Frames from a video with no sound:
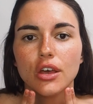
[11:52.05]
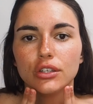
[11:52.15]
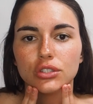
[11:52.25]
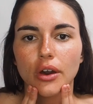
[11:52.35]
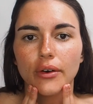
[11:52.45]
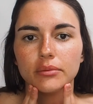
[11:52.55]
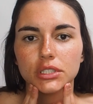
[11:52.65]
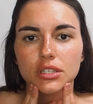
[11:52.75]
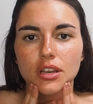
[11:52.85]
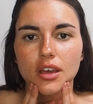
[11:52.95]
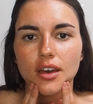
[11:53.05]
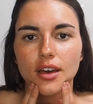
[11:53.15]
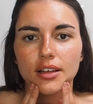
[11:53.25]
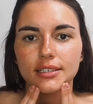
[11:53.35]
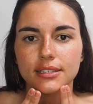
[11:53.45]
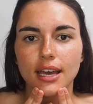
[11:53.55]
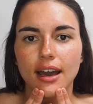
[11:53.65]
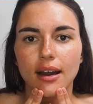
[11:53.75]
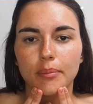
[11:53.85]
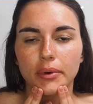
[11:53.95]
So I'm just going to
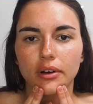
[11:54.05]
tap